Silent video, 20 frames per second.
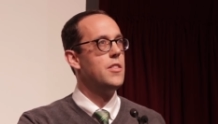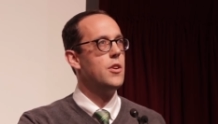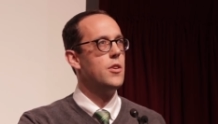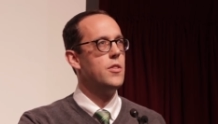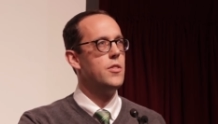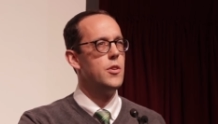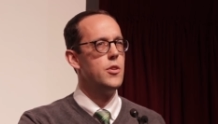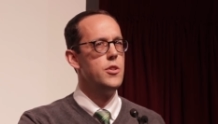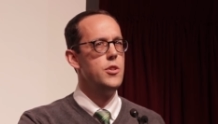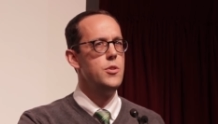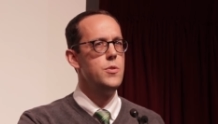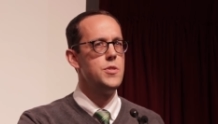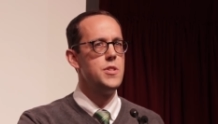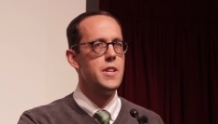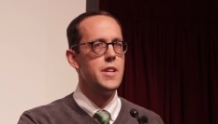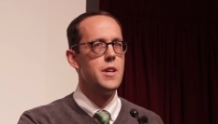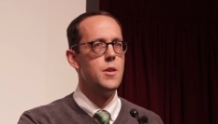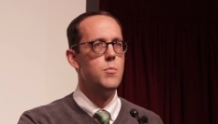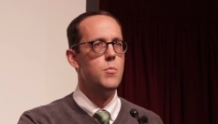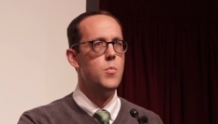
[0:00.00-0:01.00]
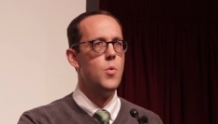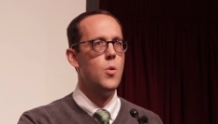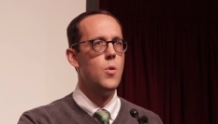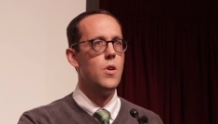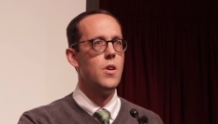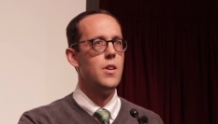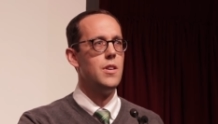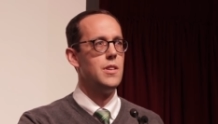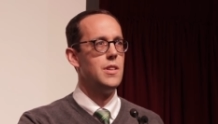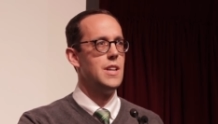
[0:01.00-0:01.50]
they're using it
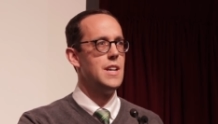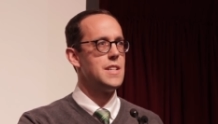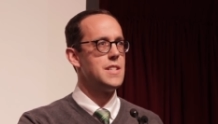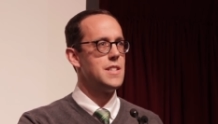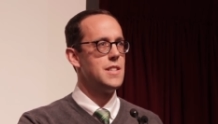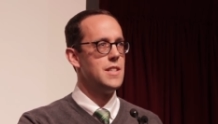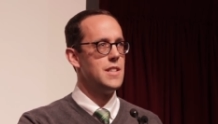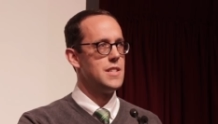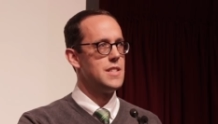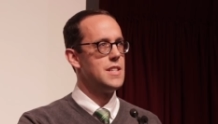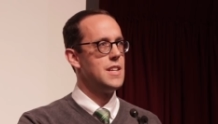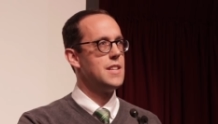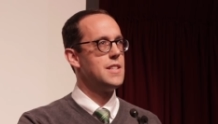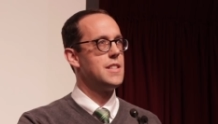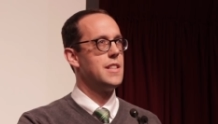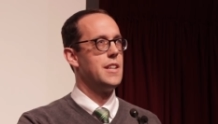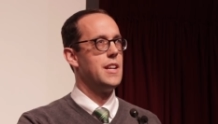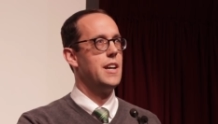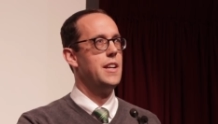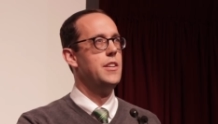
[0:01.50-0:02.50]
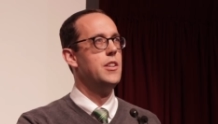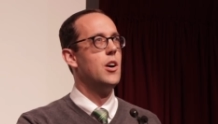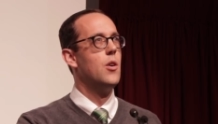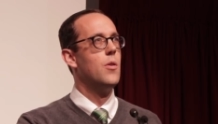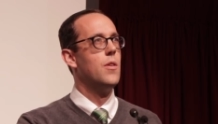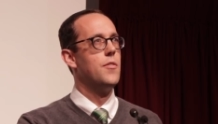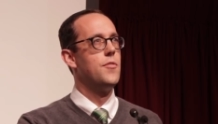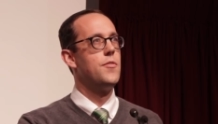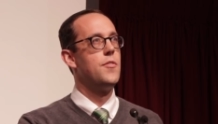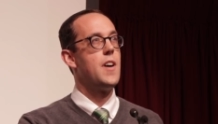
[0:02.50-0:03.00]
more, less in the sense that I
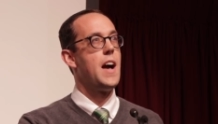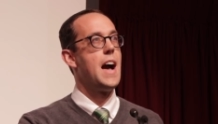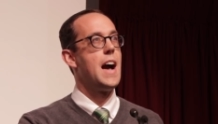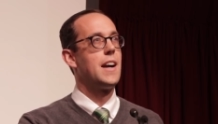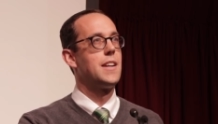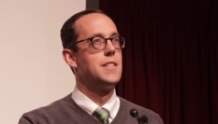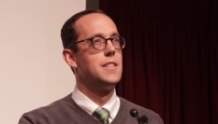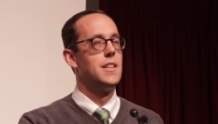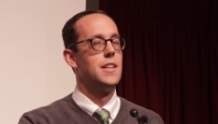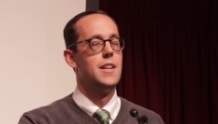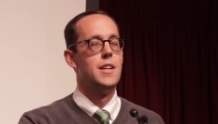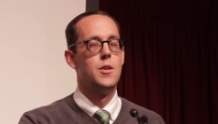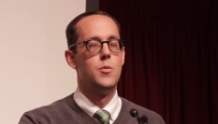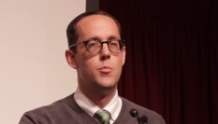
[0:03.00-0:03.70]
know a fact,